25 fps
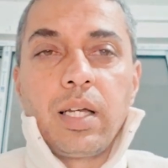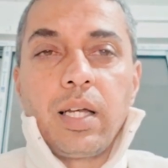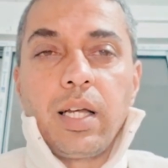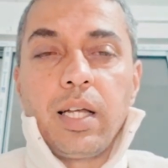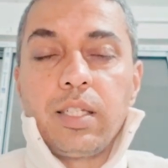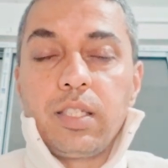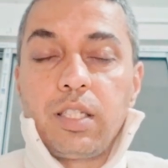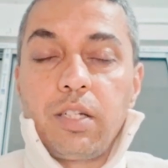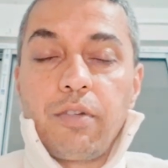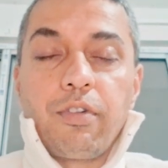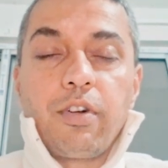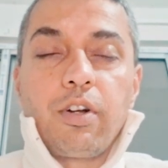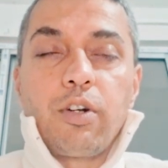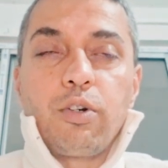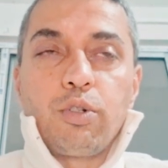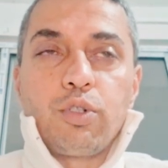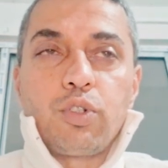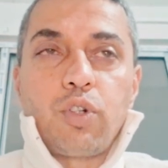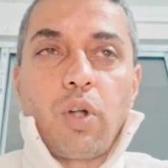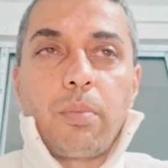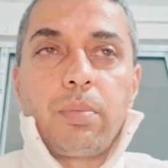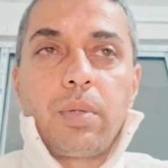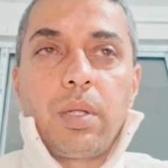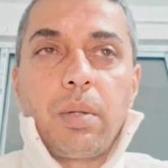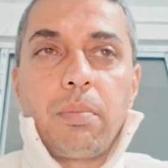It's difficult to
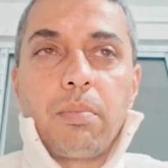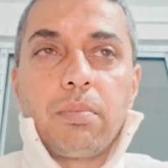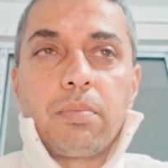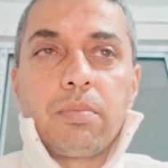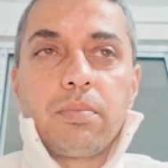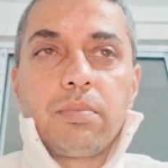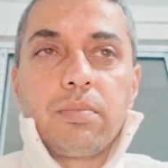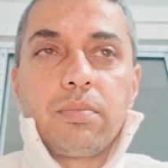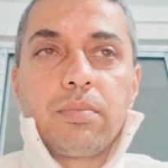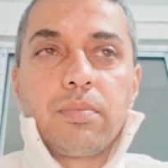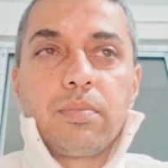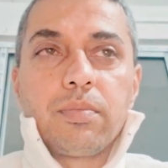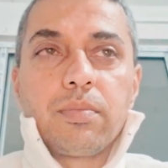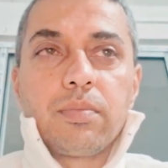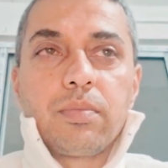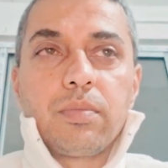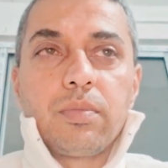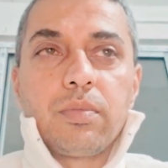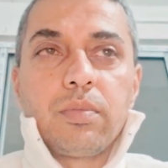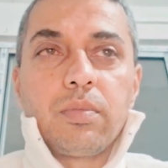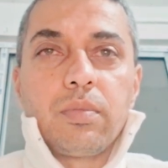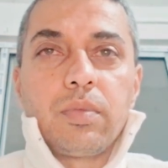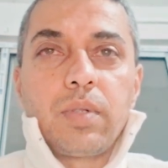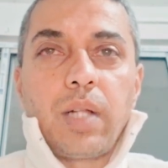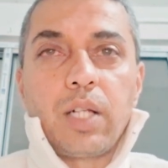stop them.
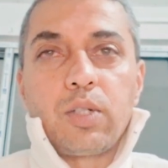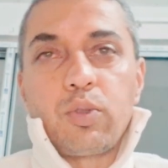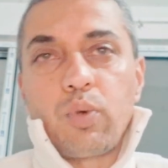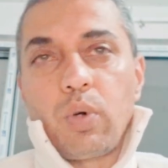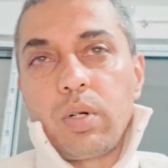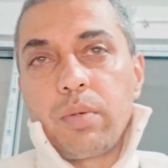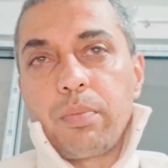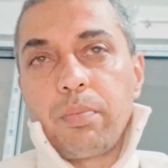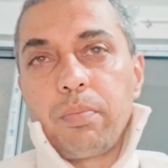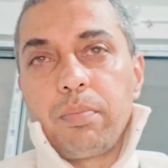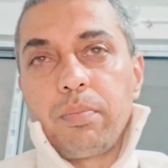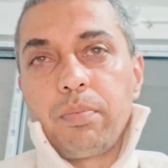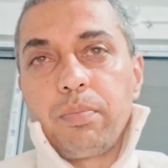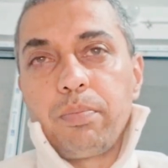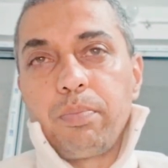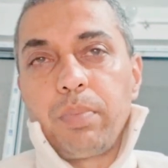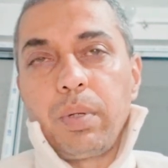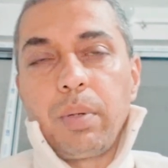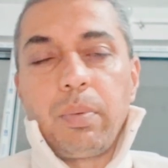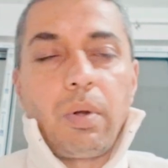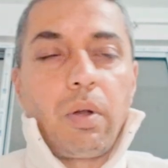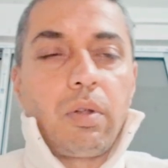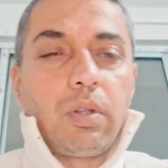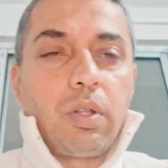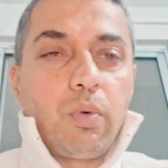That's what
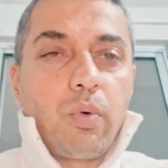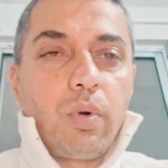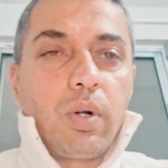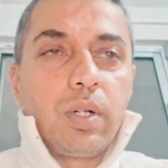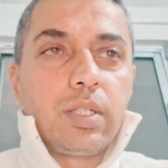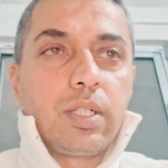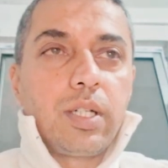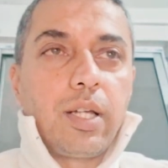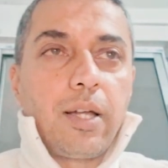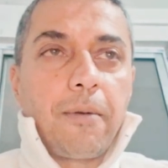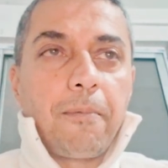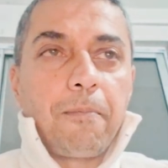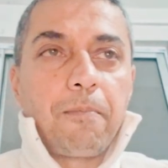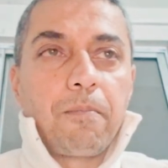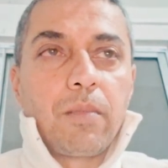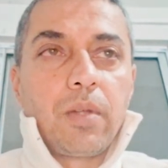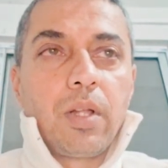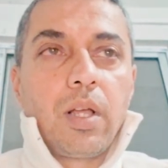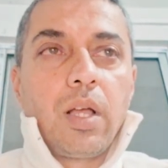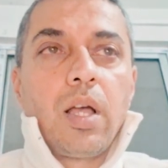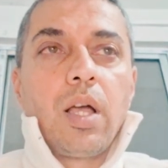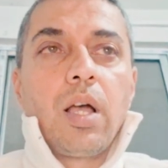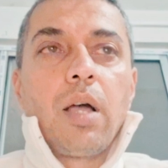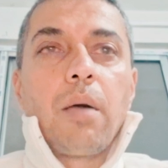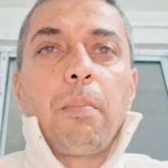people of the world say.
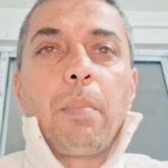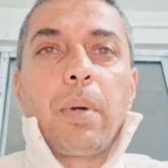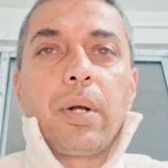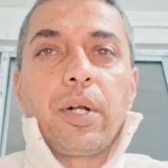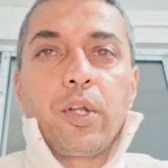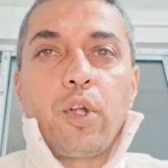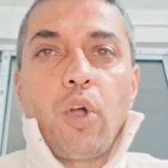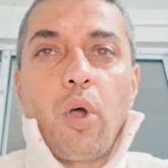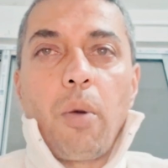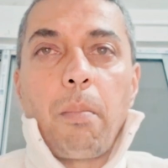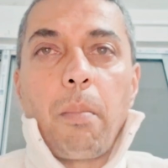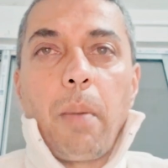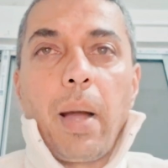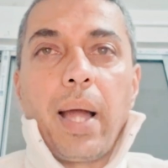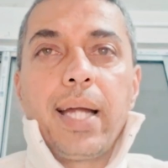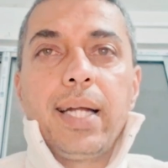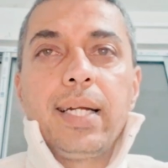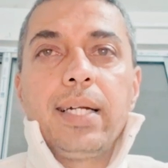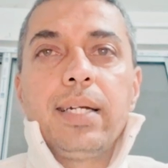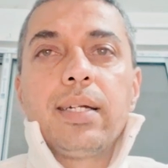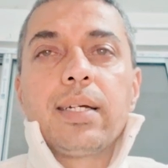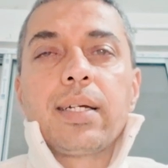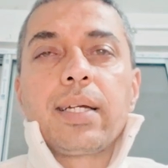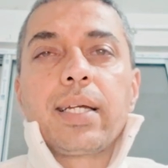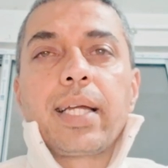But your
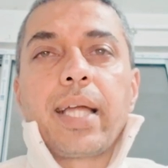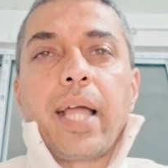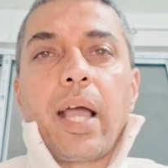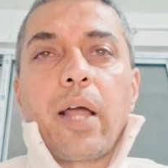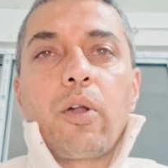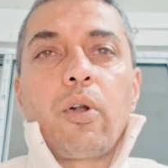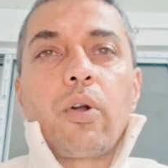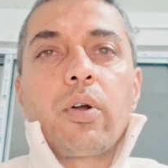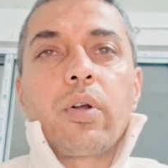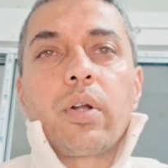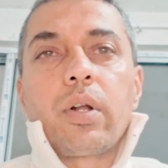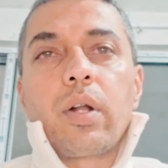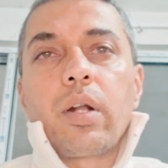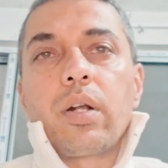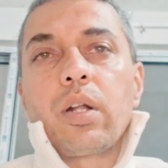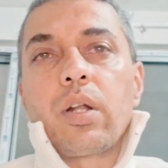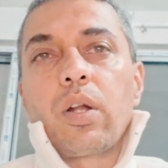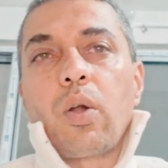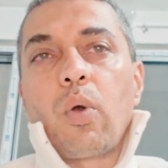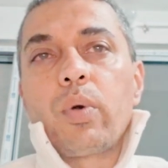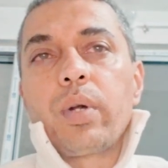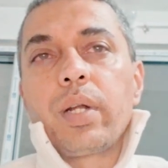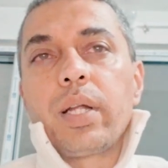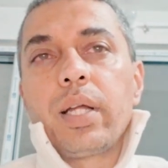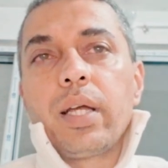mind cannot run
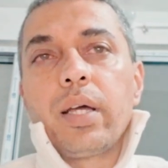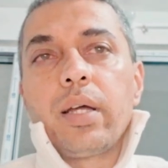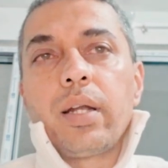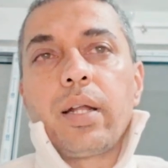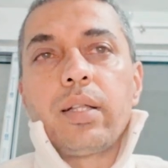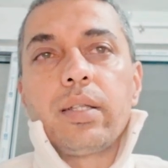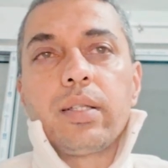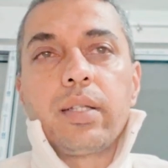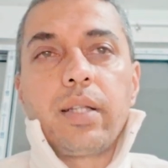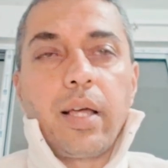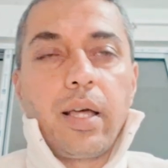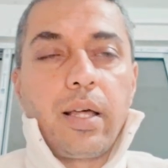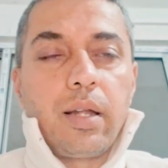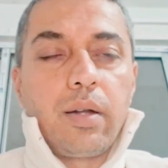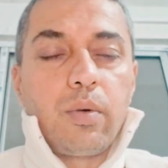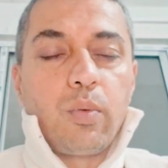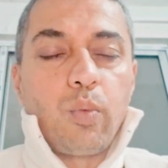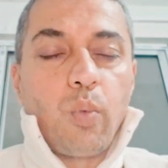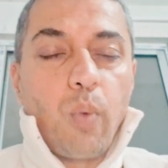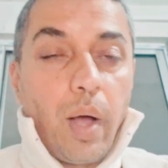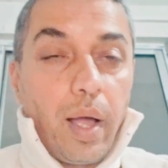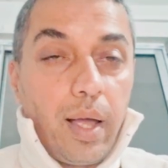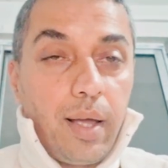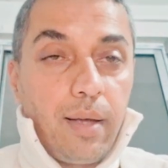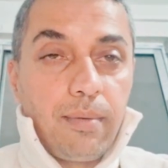around here and there.
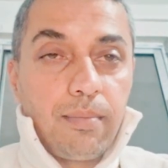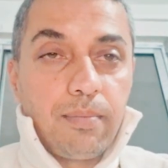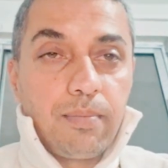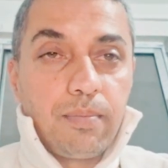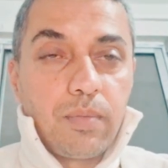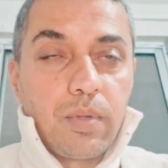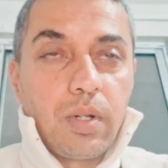Why?